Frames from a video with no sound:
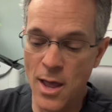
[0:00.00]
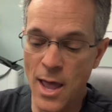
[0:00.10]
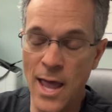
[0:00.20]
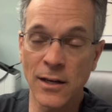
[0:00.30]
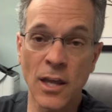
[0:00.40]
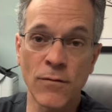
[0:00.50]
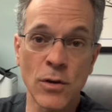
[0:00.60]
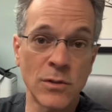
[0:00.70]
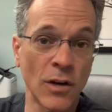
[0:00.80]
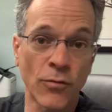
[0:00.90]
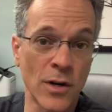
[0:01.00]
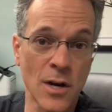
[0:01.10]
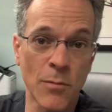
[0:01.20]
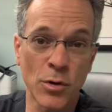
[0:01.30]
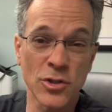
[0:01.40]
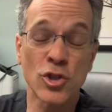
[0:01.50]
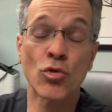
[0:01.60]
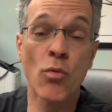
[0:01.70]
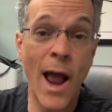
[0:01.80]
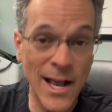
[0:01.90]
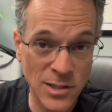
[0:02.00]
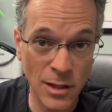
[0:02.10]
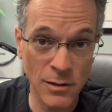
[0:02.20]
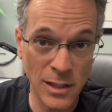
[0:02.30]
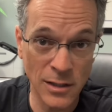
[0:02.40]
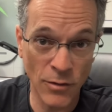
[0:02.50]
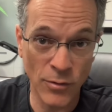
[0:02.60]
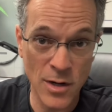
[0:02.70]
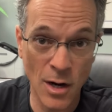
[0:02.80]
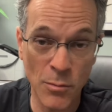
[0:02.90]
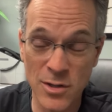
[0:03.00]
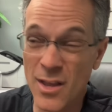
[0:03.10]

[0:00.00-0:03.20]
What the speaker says: and give you different numbers, drastically different numbers,